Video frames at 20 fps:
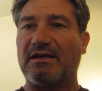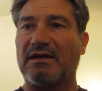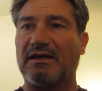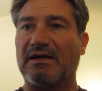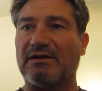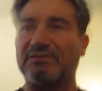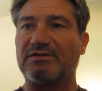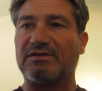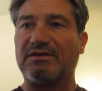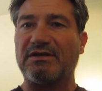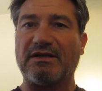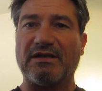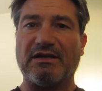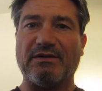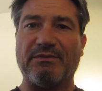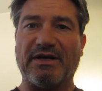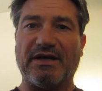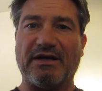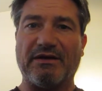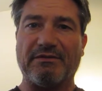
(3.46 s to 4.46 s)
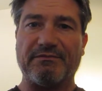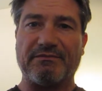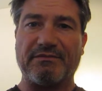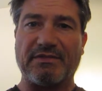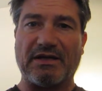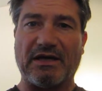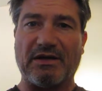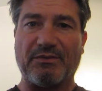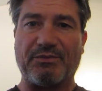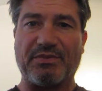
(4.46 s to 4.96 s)
I was thinking about
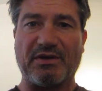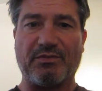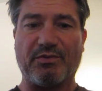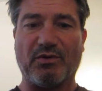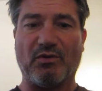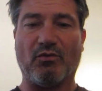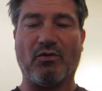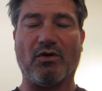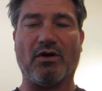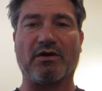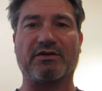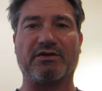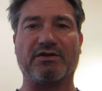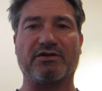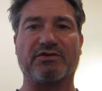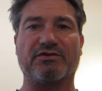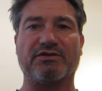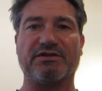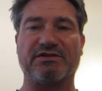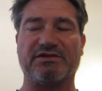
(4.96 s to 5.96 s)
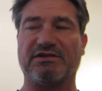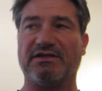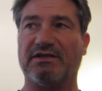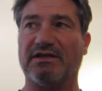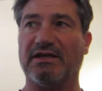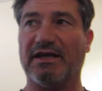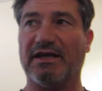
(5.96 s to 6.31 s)
how people walk their Christian